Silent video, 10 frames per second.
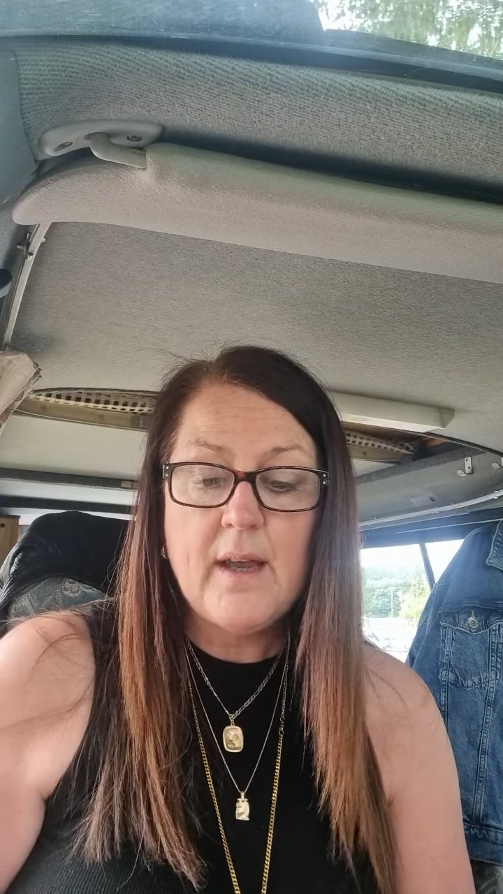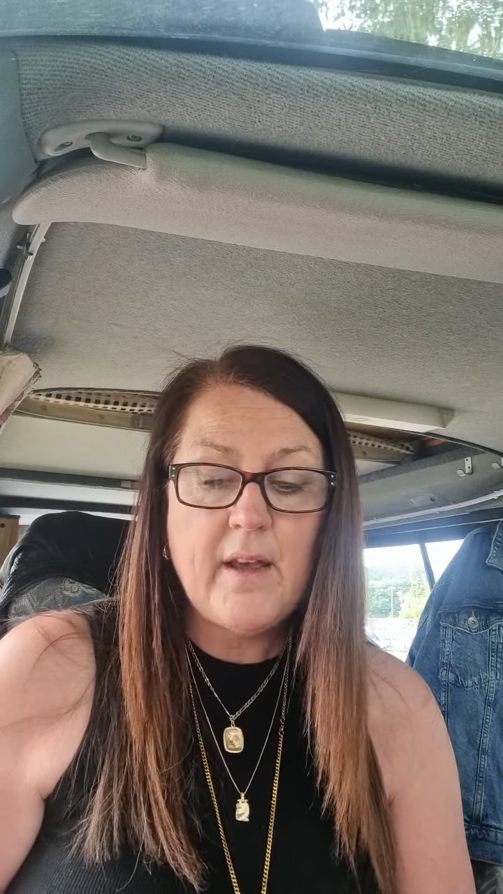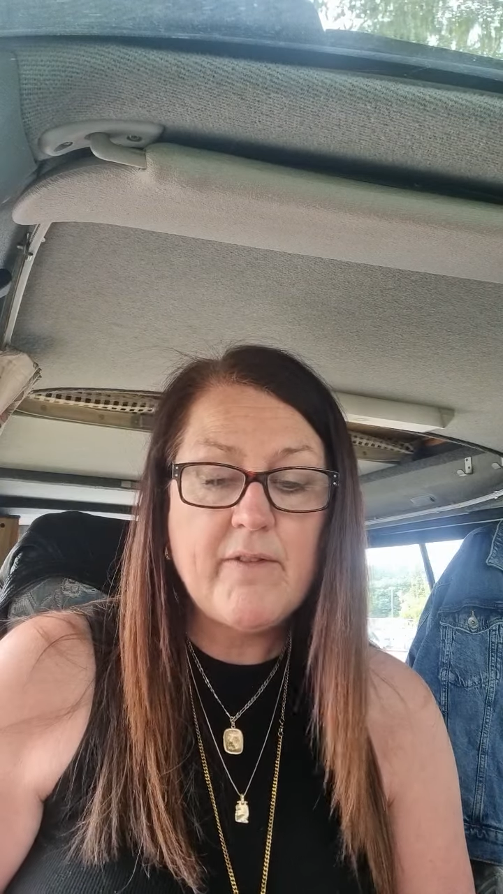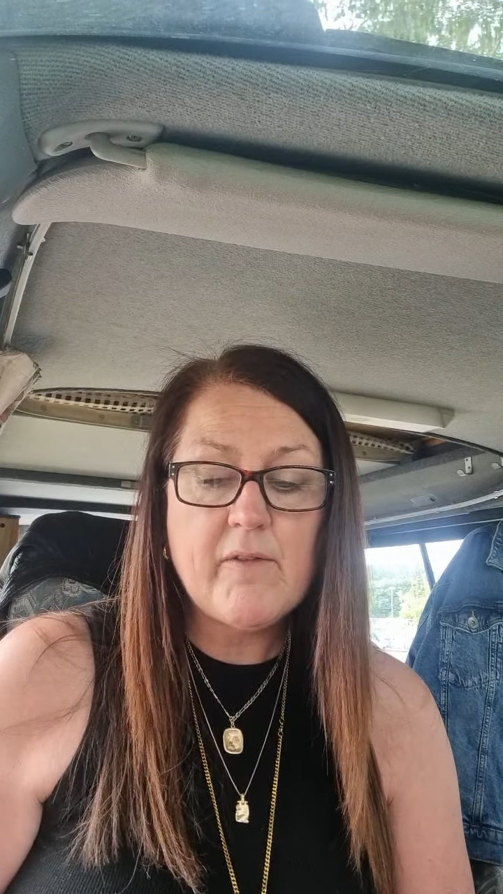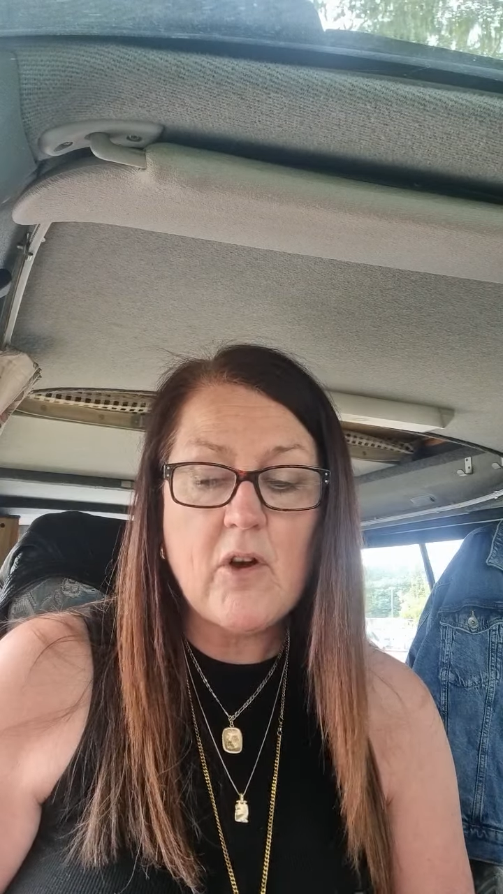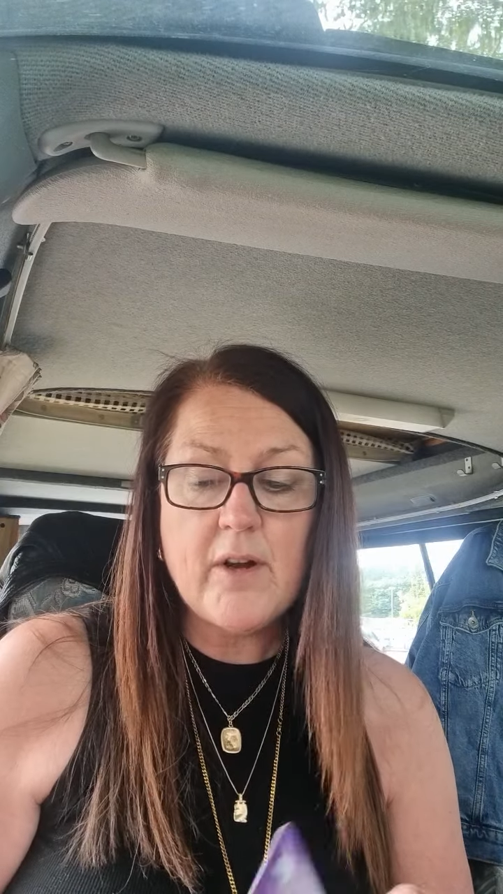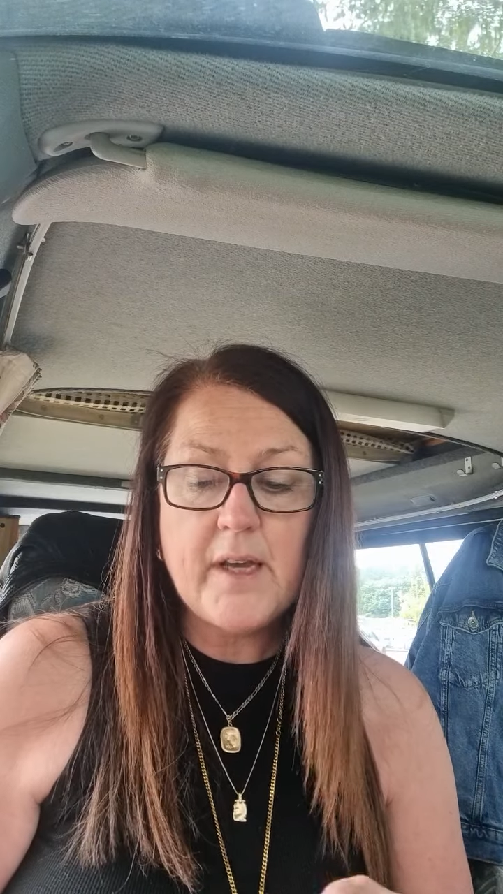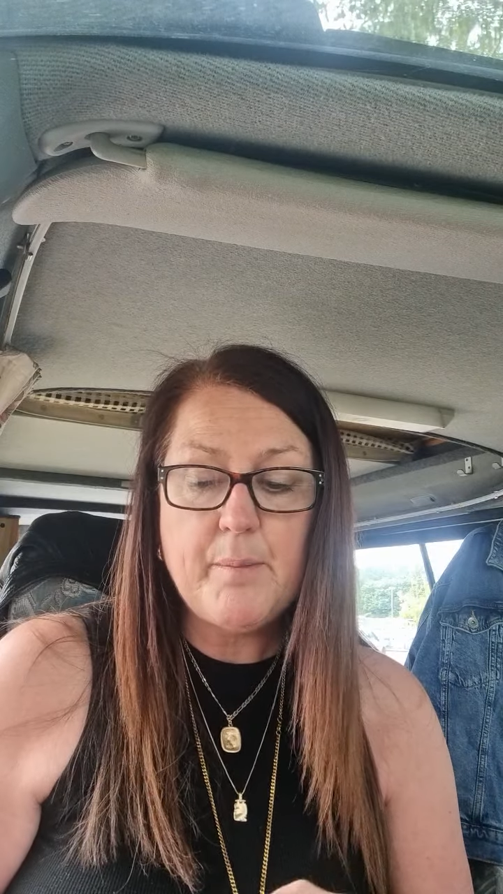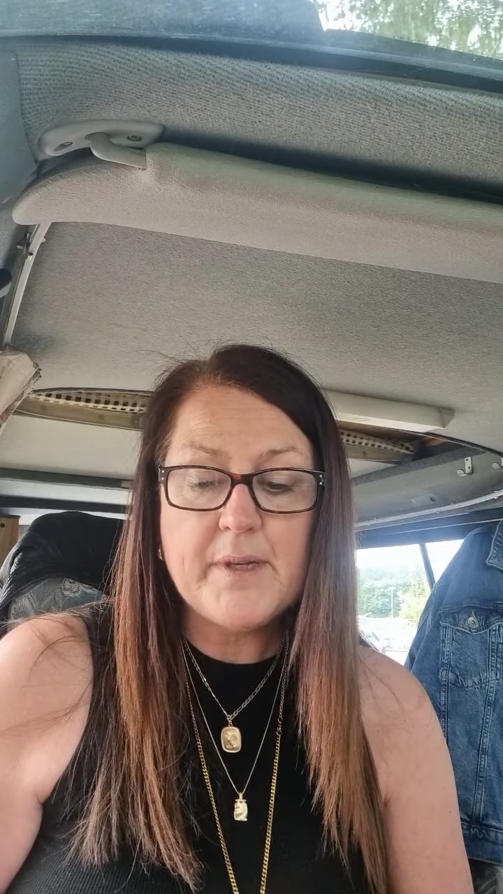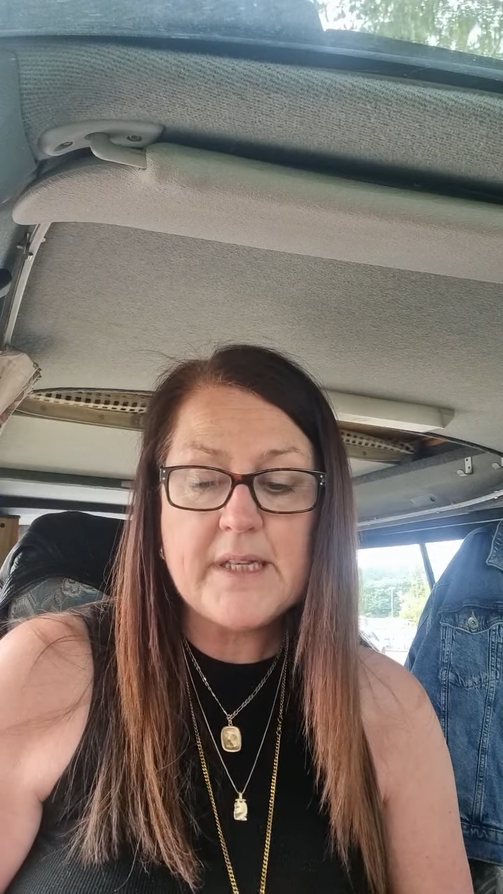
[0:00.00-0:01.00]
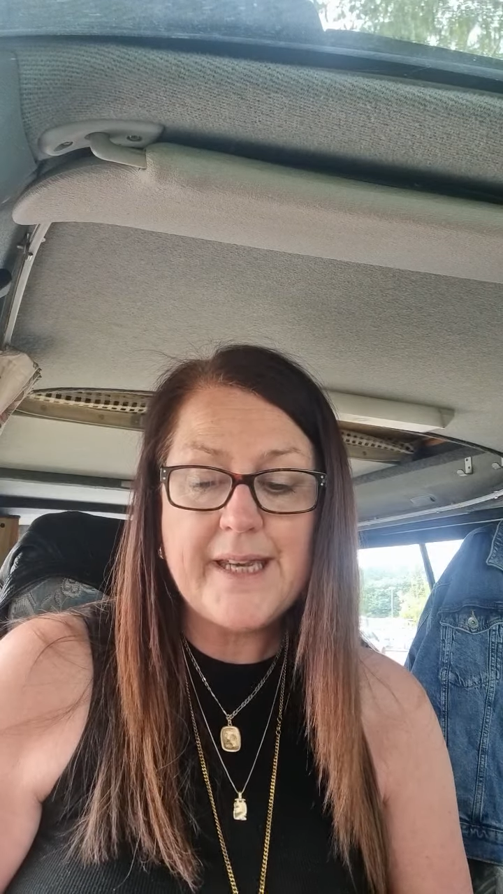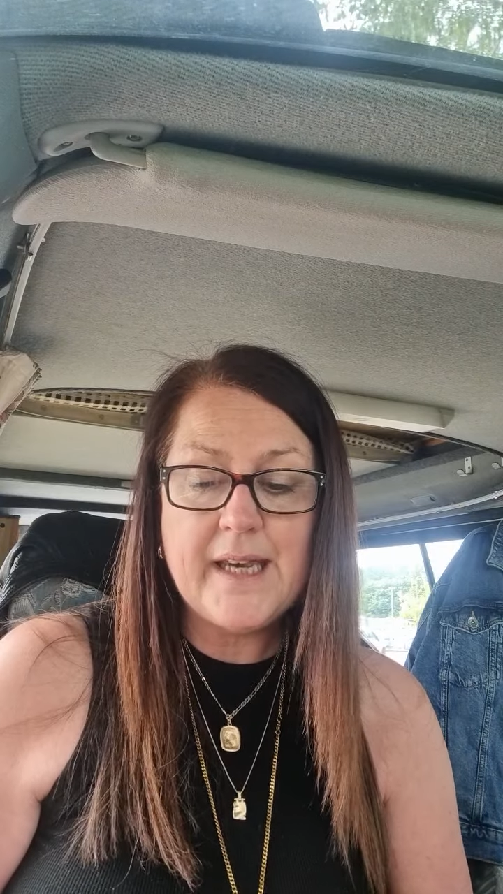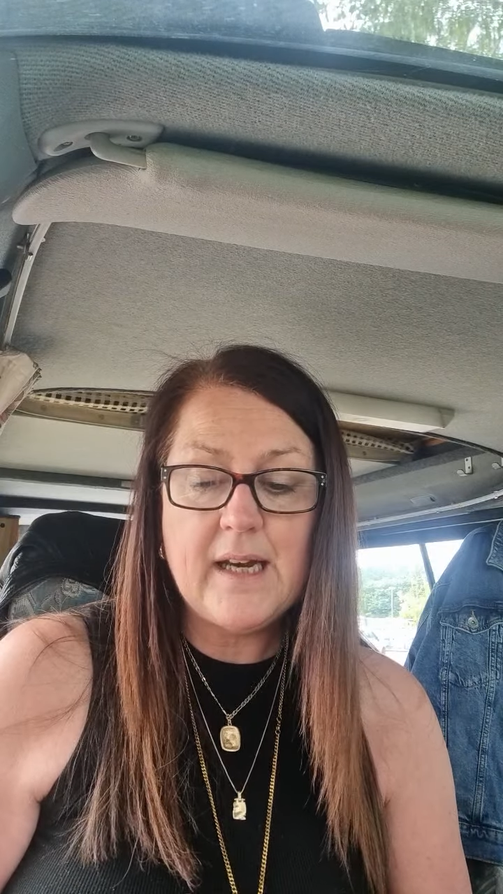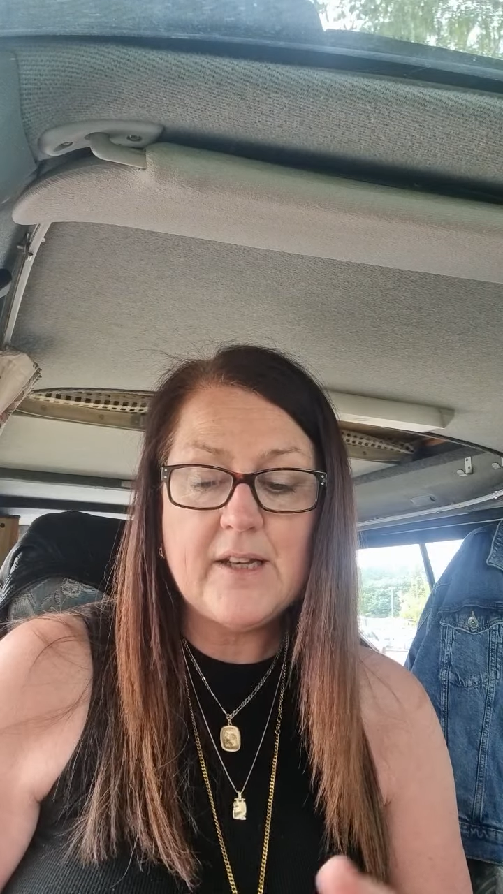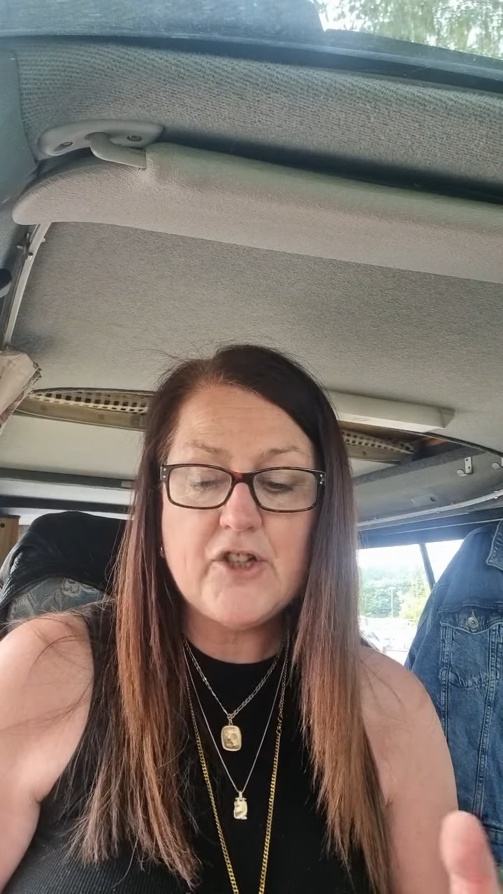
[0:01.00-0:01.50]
if you've got any particular